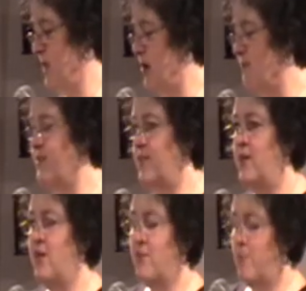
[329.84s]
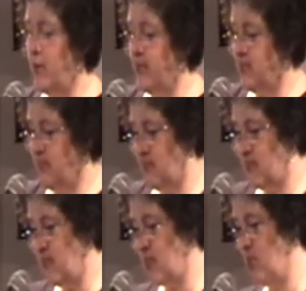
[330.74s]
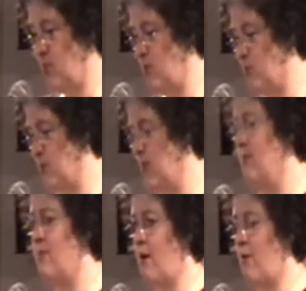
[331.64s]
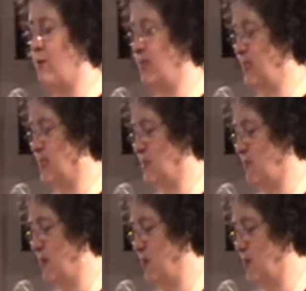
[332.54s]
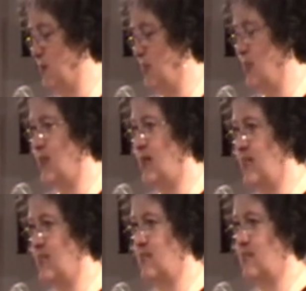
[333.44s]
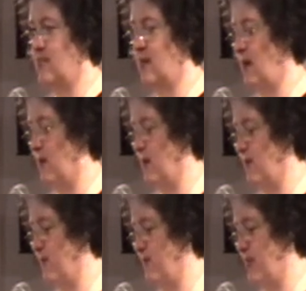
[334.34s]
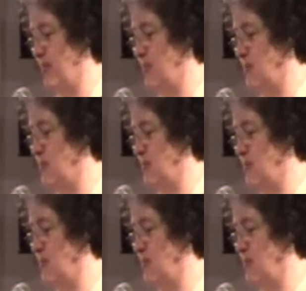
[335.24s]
After the monitors, the tubes, the hole in his throat, the hiss clunk of the vent,